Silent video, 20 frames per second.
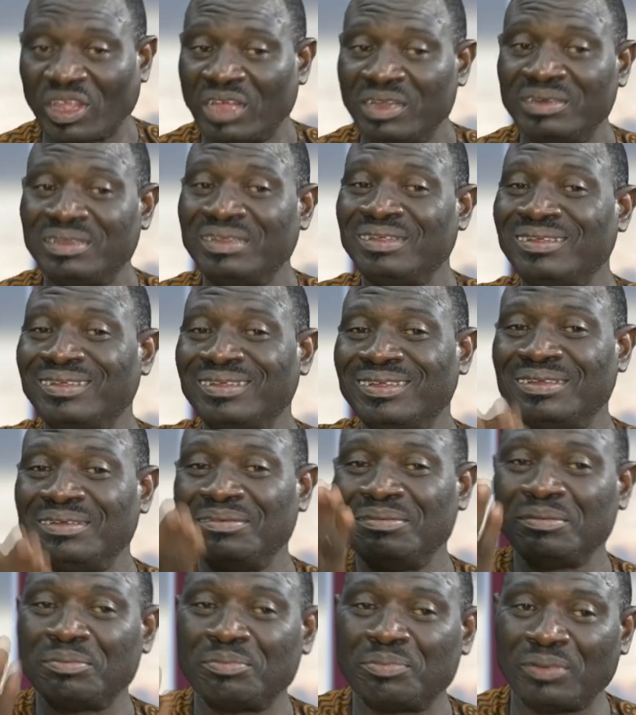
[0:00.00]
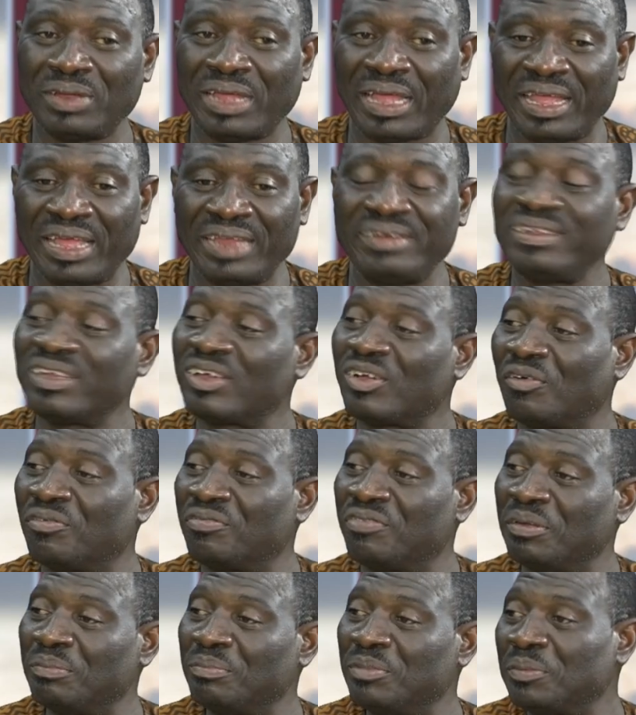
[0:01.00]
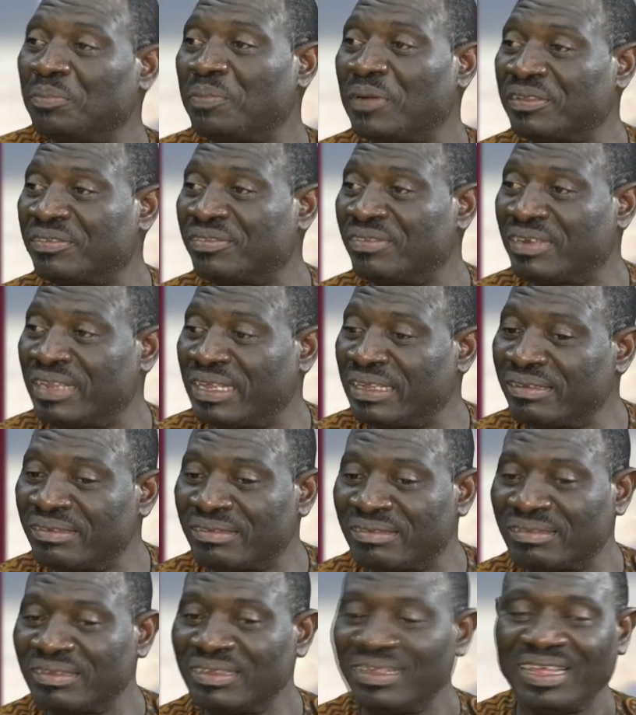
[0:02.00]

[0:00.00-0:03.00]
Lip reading: the edict of the president